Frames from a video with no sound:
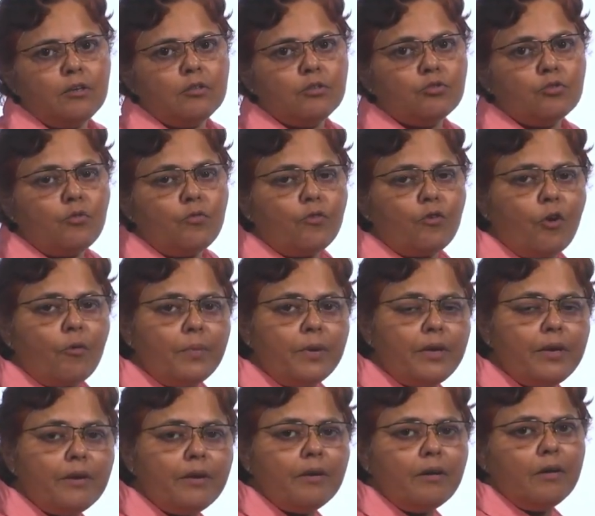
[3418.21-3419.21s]
So, from
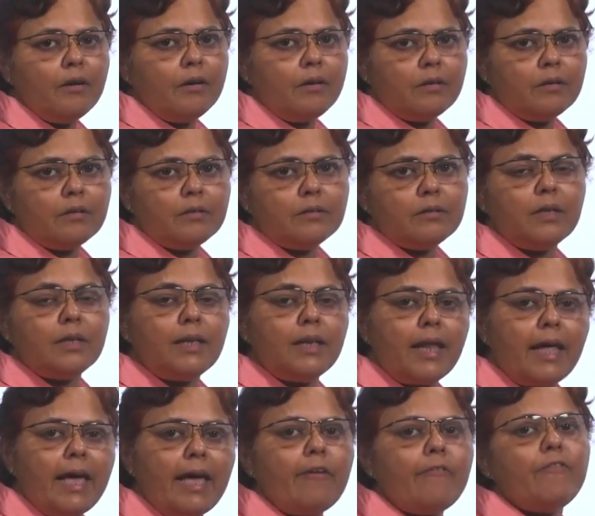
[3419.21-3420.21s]
here the
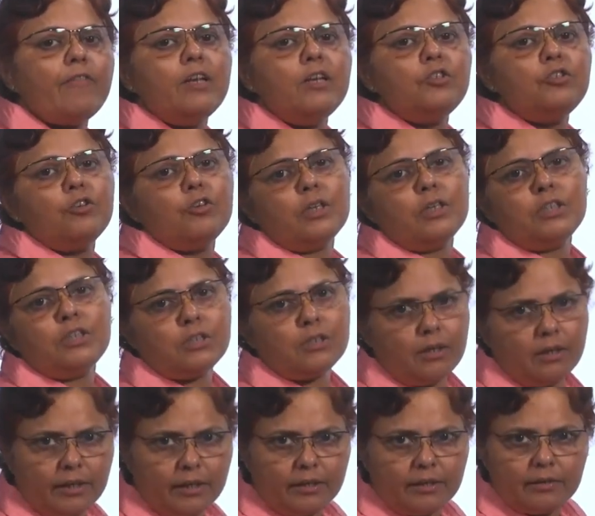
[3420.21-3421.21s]
life insurance
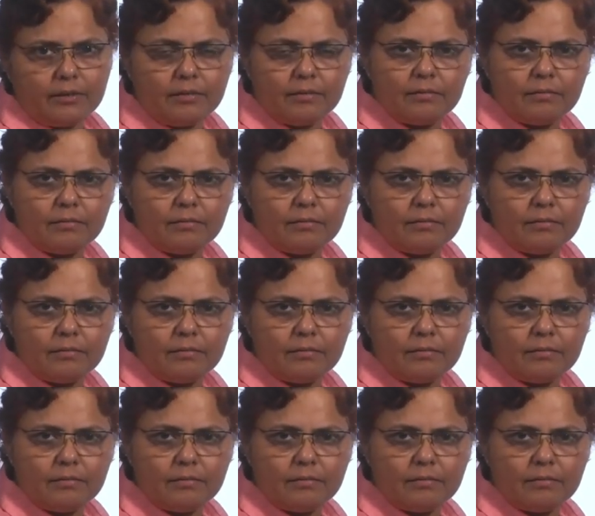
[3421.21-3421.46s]
started.